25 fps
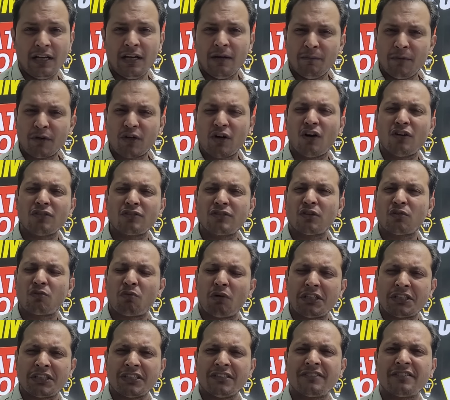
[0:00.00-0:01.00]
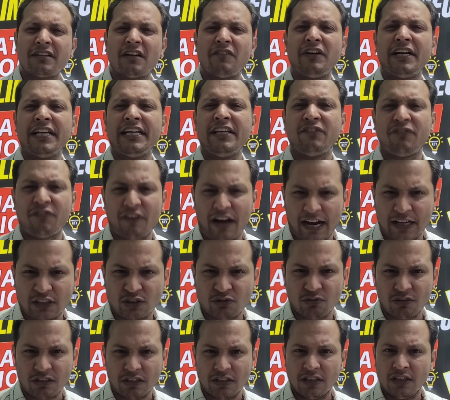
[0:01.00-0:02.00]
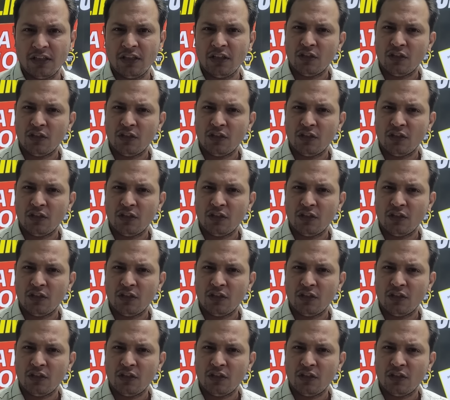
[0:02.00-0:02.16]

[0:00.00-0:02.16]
because the questions are very factual.